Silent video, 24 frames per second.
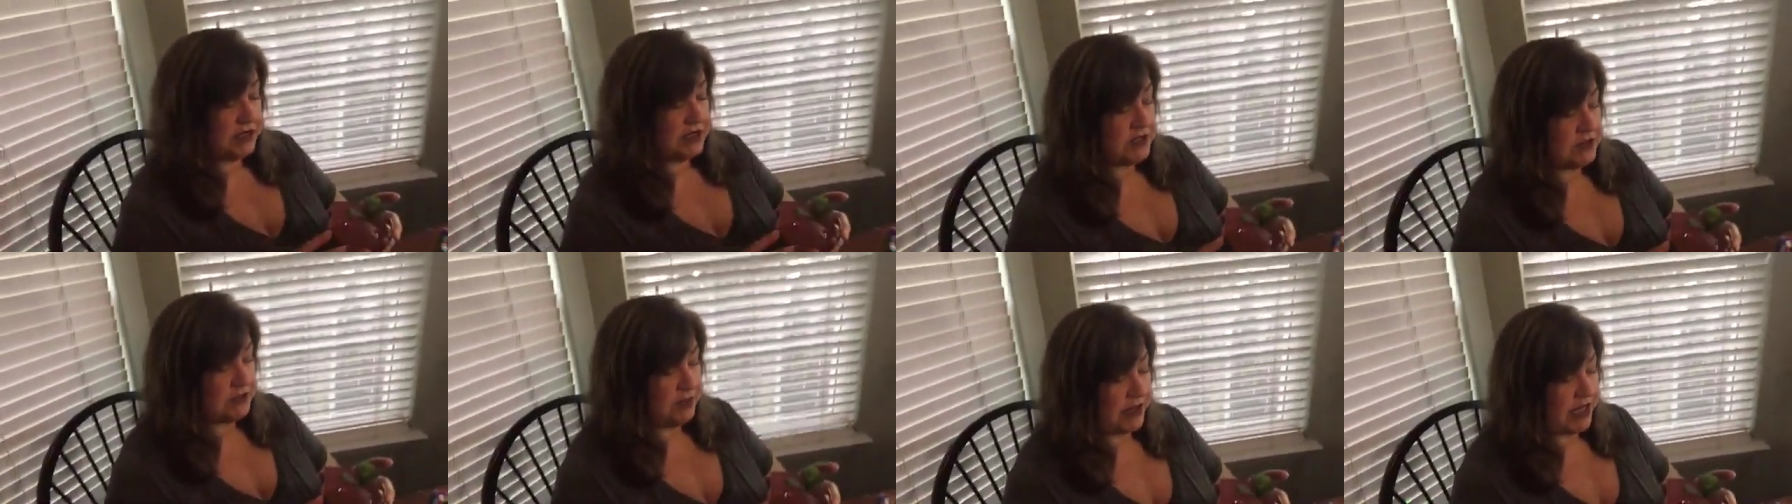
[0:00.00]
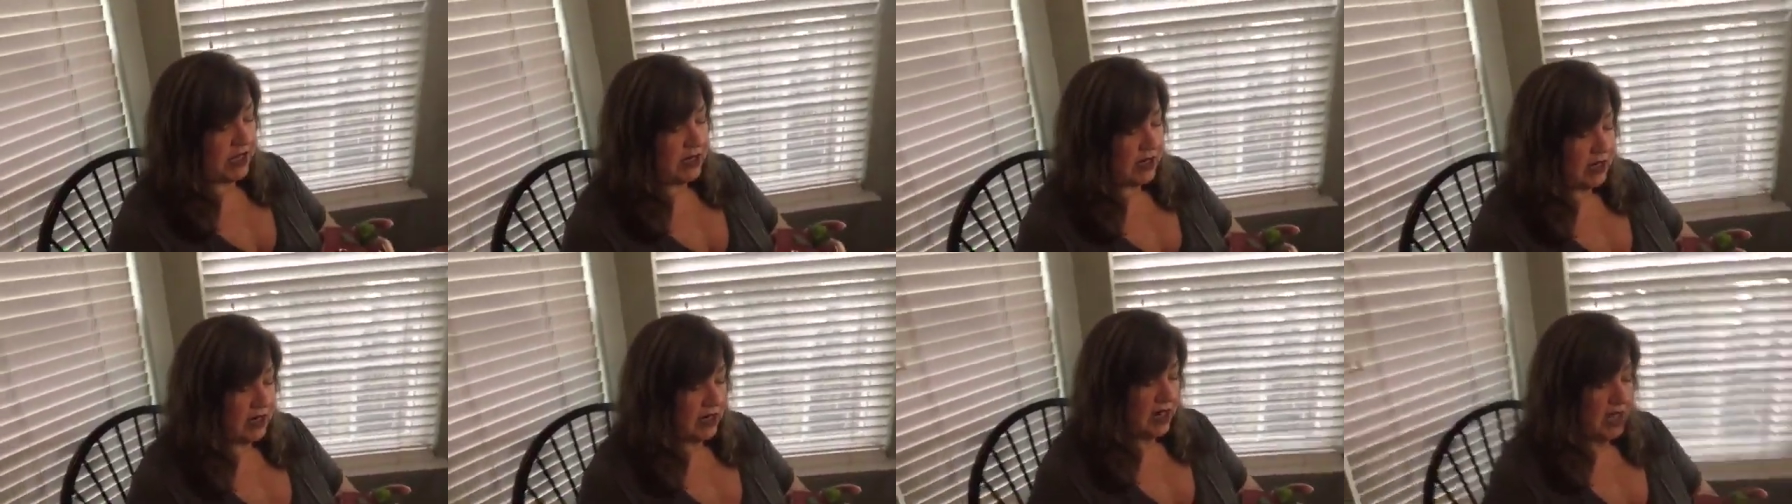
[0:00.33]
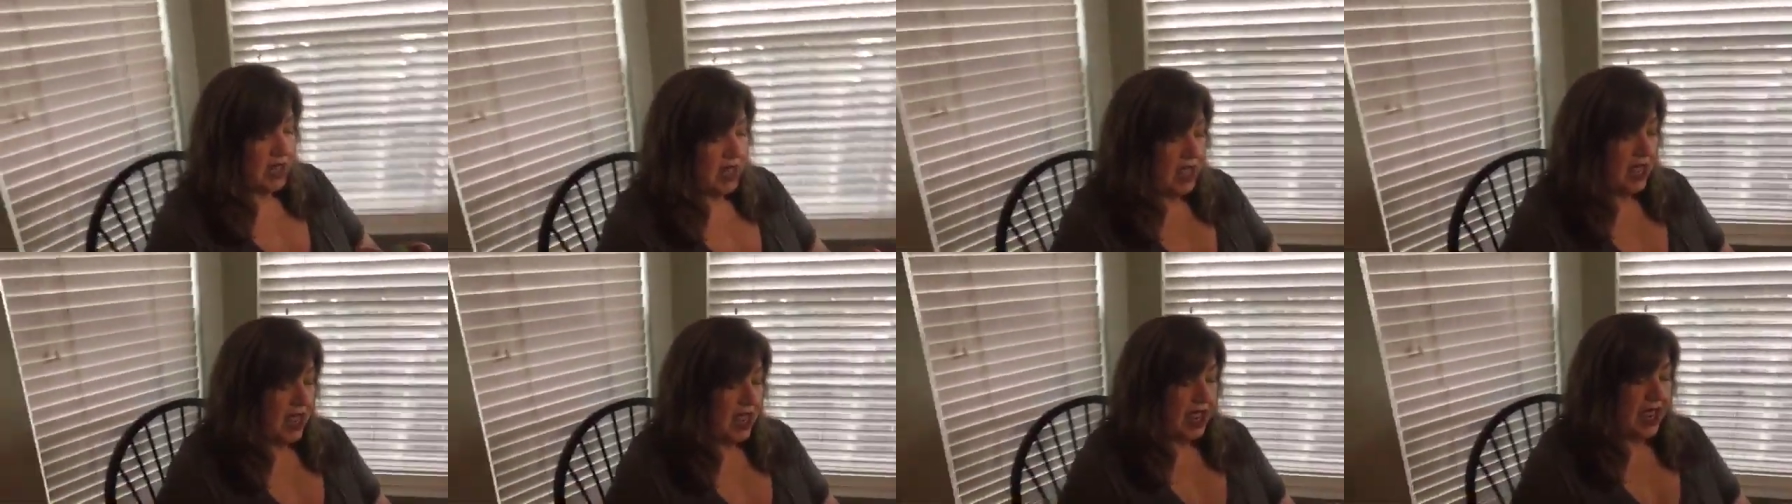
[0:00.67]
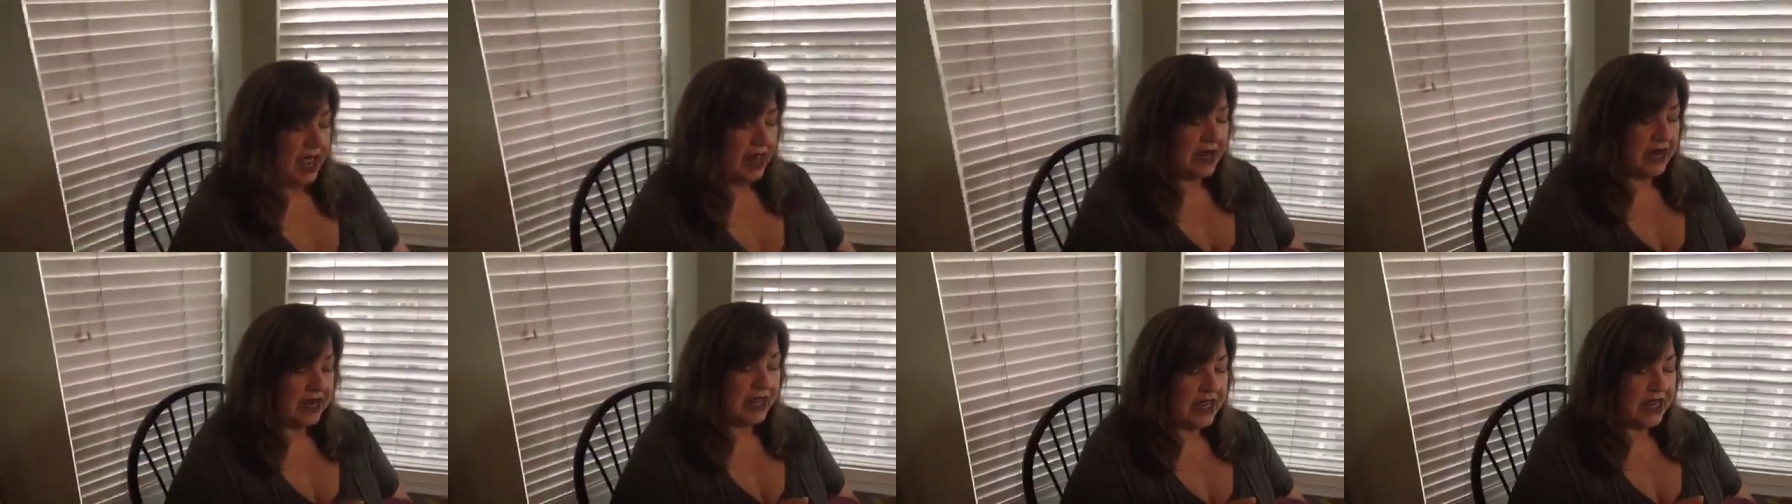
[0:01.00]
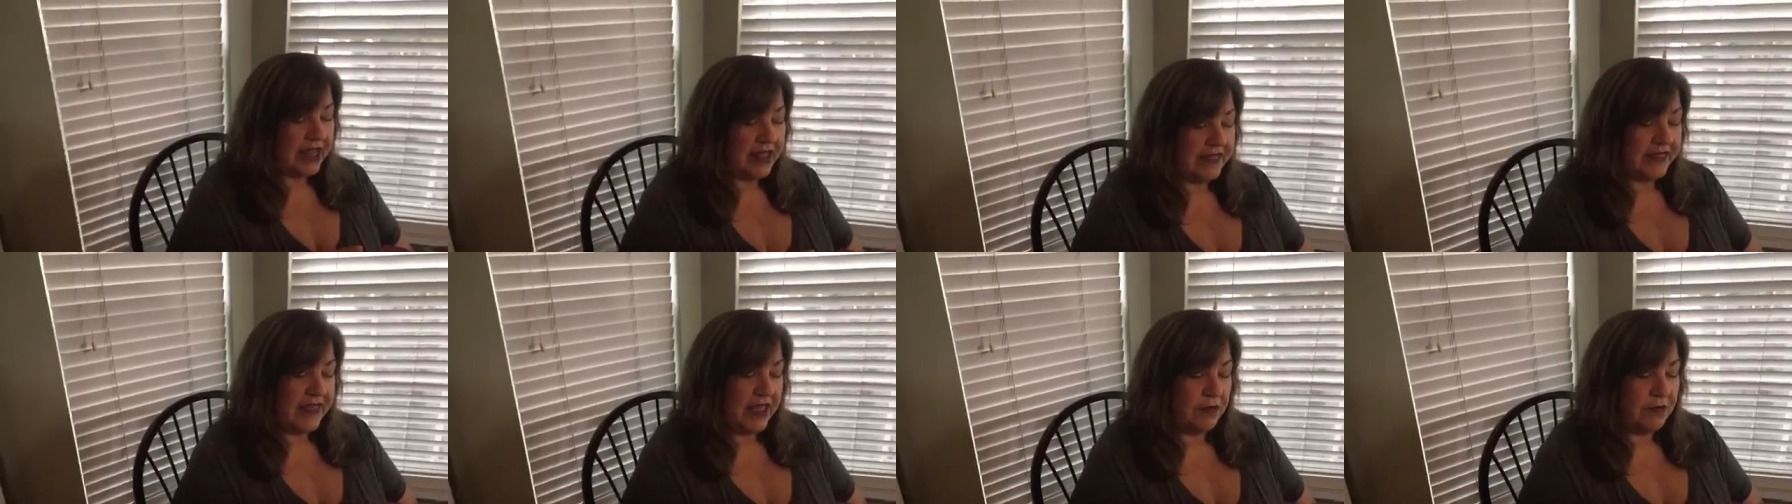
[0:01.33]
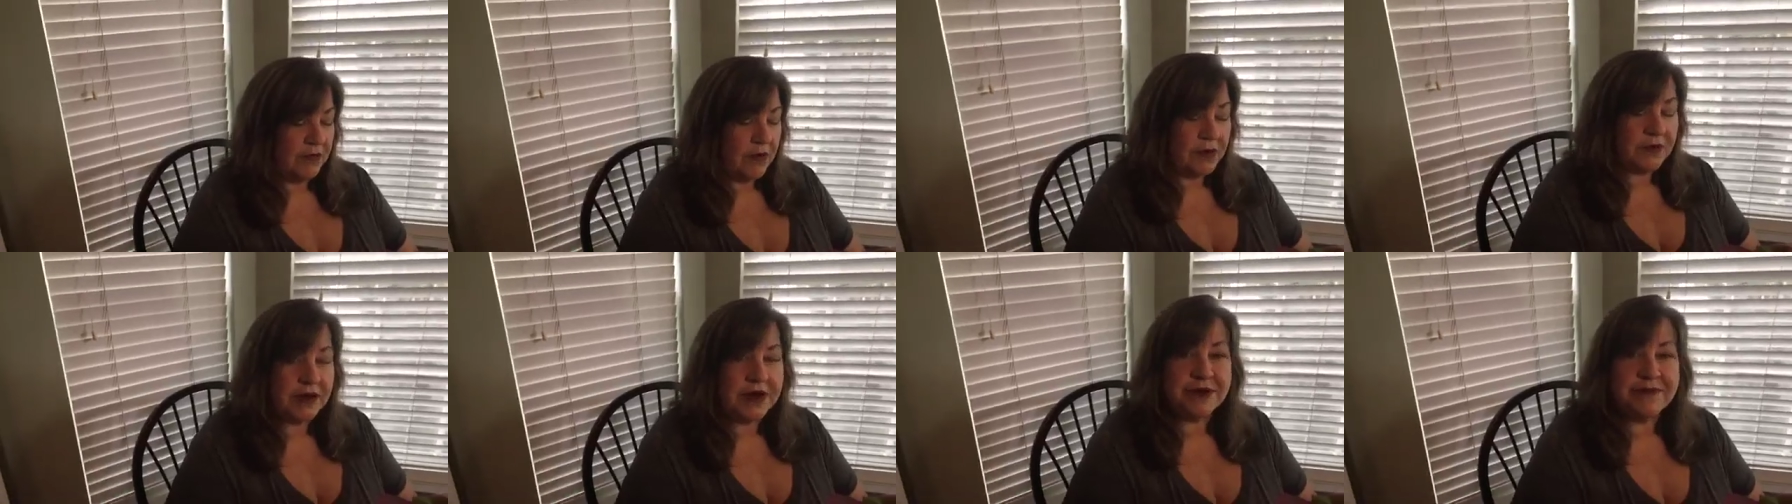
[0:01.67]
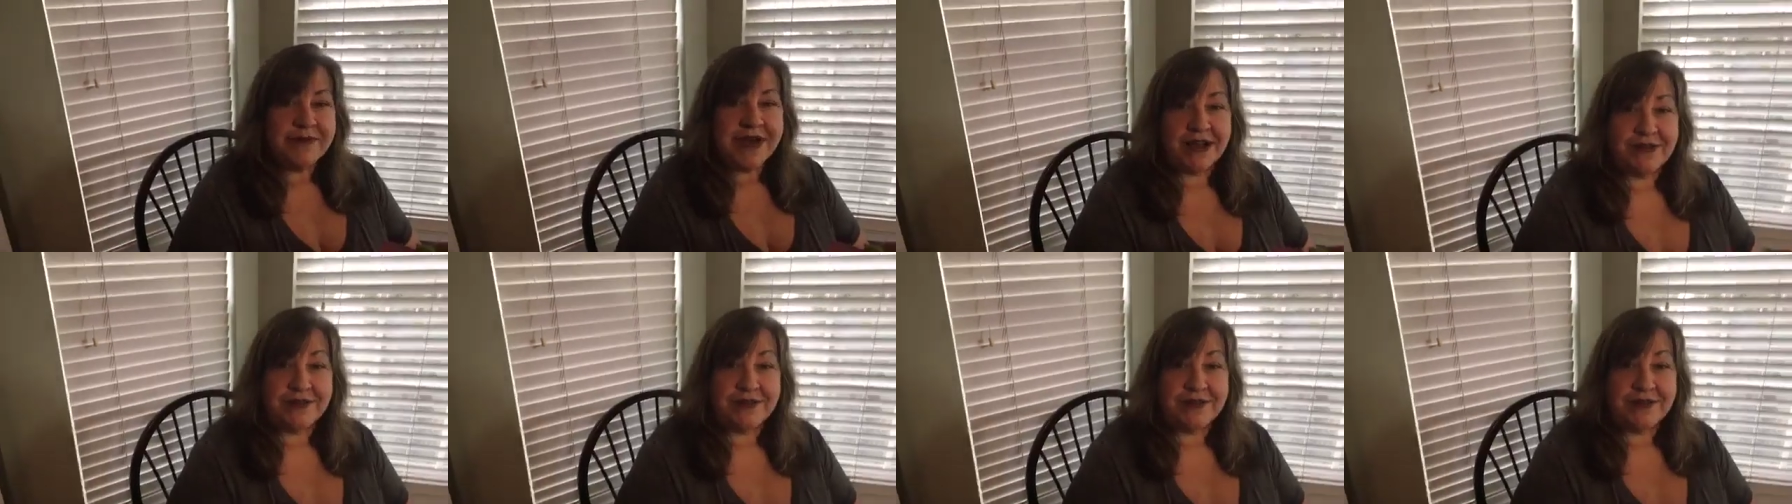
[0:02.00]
too sweet, and they won't come